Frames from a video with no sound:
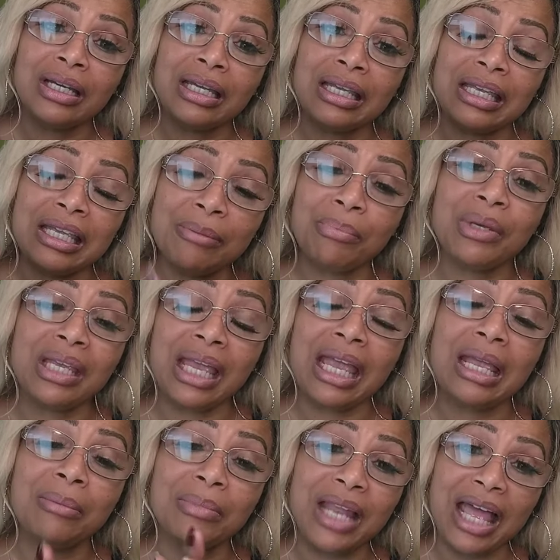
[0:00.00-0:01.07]
it
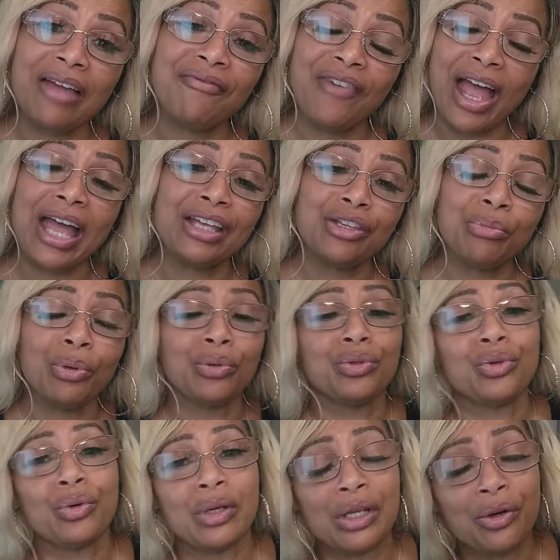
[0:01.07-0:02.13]
became that valuable
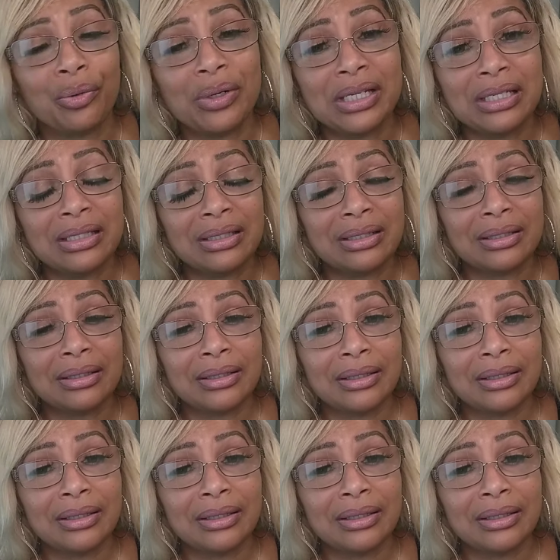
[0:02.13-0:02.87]
to increase